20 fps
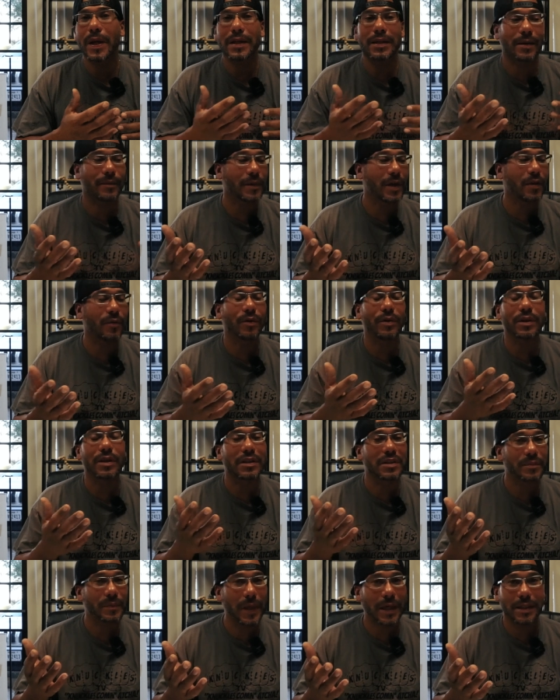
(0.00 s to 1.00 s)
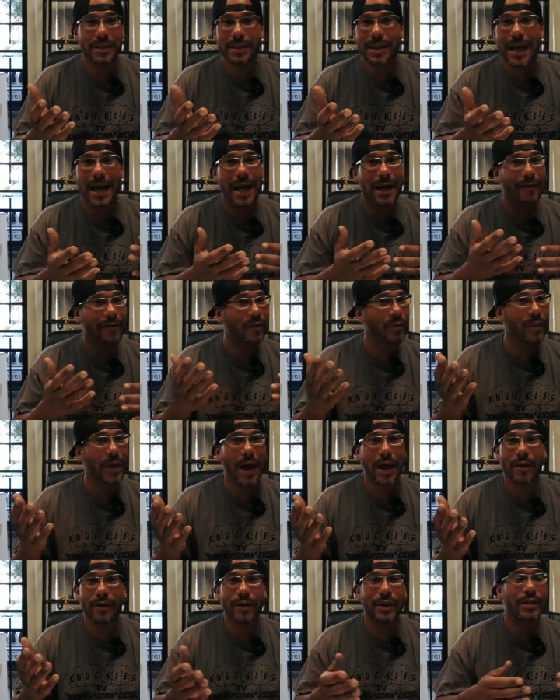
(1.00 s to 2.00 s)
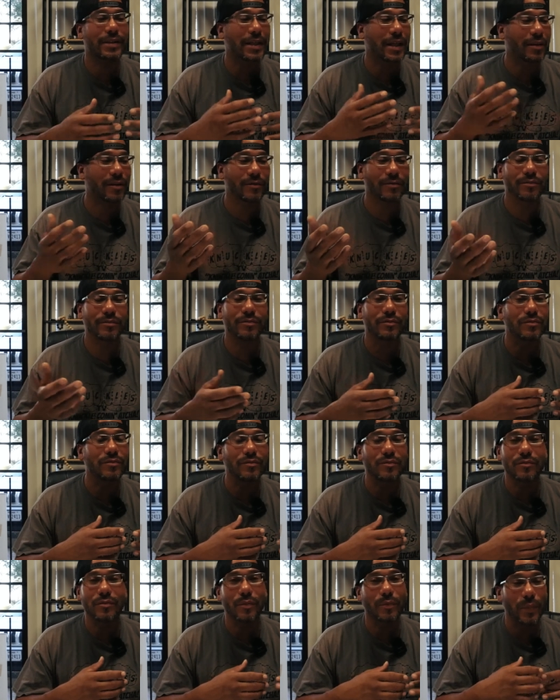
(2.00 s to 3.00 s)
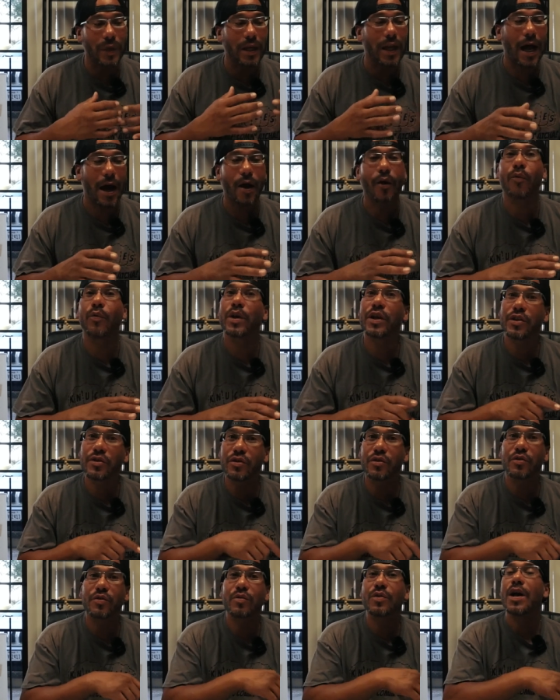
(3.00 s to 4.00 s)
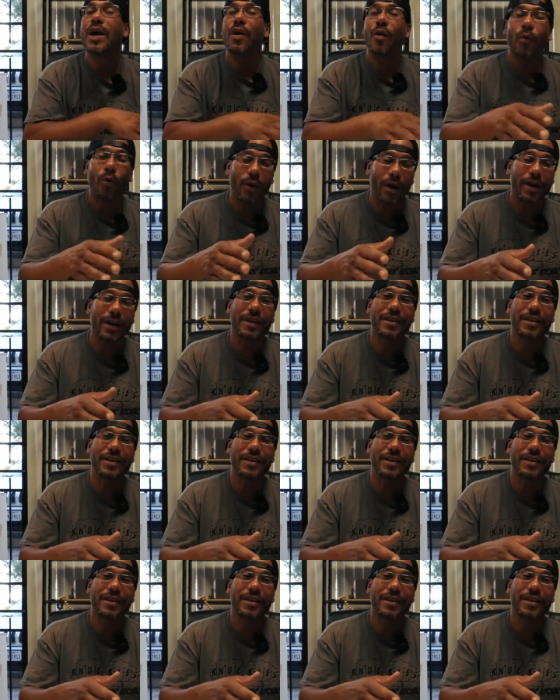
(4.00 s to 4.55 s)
I'm not really a specs guy for batteries. I don't, but I'll read you what it